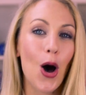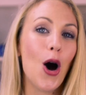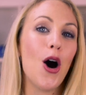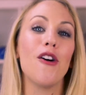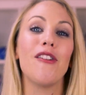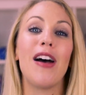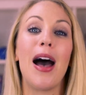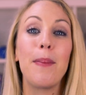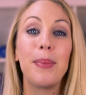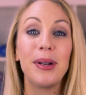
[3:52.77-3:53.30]

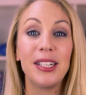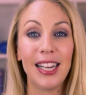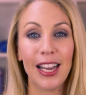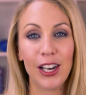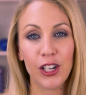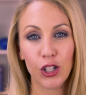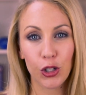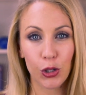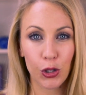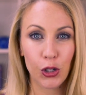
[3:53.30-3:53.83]
of our
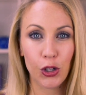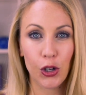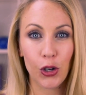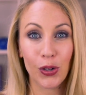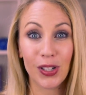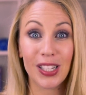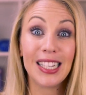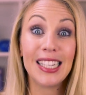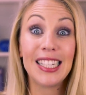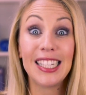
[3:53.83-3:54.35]
potential
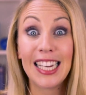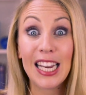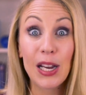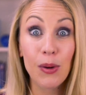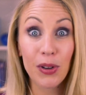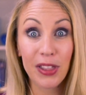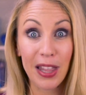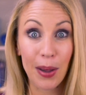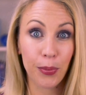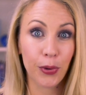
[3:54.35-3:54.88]
students and see
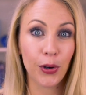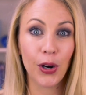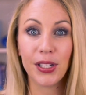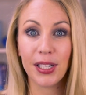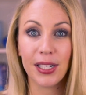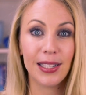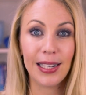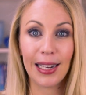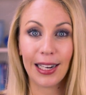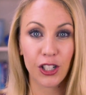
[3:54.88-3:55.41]
what that
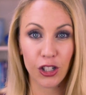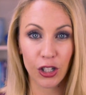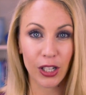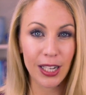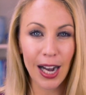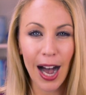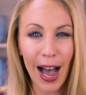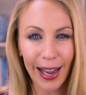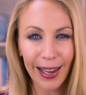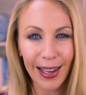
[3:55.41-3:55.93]
process is actually
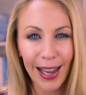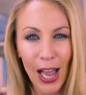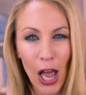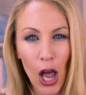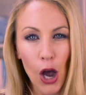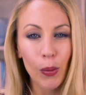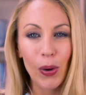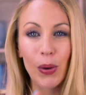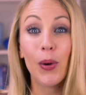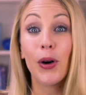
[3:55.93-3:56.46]
like.
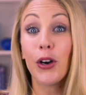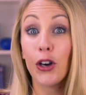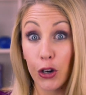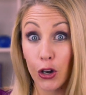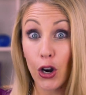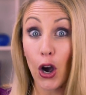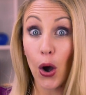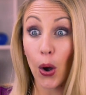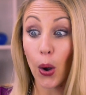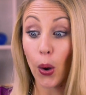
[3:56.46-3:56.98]
We want to
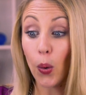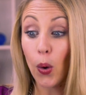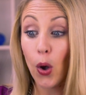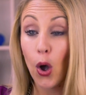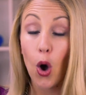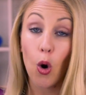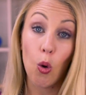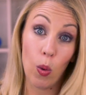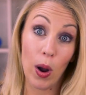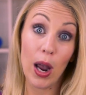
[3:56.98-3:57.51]
know,
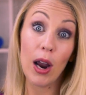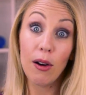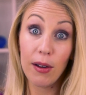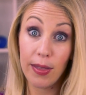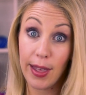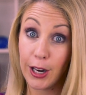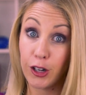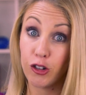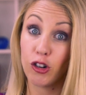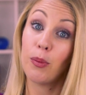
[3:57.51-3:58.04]
where are
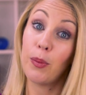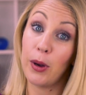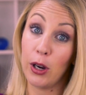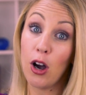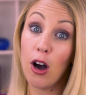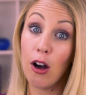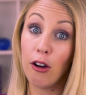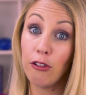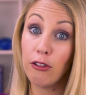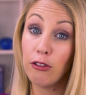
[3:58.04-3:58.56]
they dropping
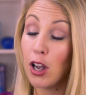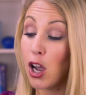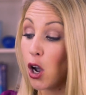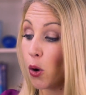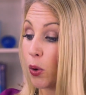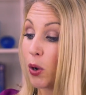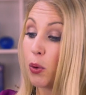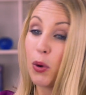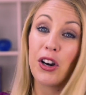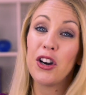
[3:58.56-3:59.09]
off?
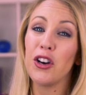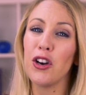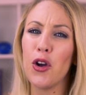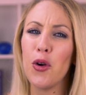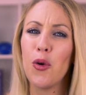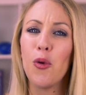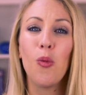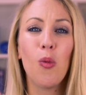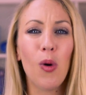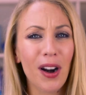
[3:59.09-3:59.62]
We want to know,
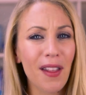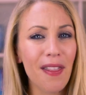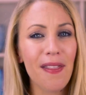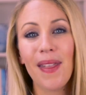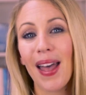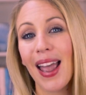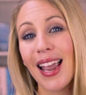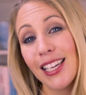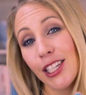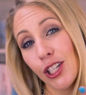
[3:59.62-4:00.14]
what are
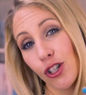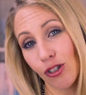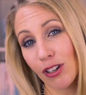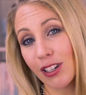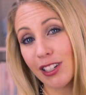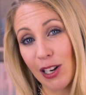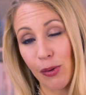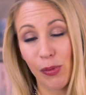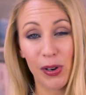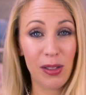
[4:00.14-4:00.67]
they
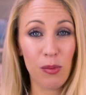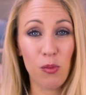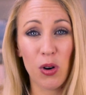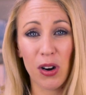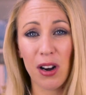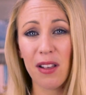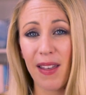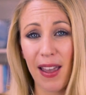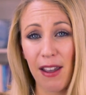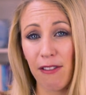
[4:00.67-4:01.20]
struggling with and what
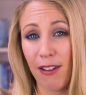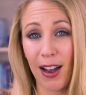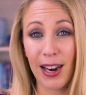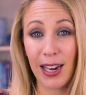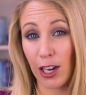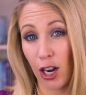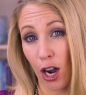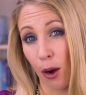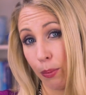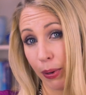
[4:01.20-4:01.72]
are they
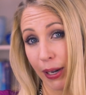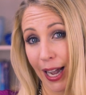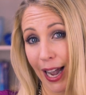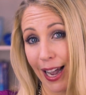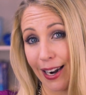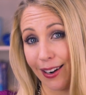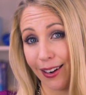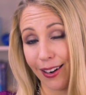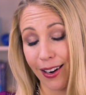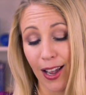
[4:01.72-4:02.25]
finding
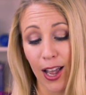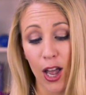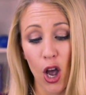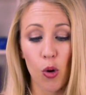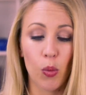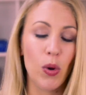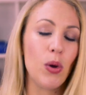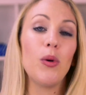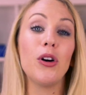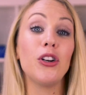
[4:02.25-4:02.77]
complicated?
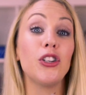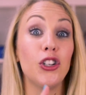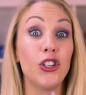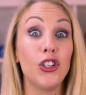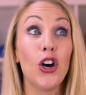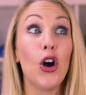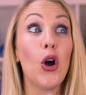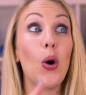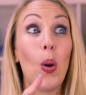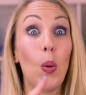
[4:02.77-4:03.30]
We want to
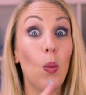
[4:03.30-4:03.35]
know,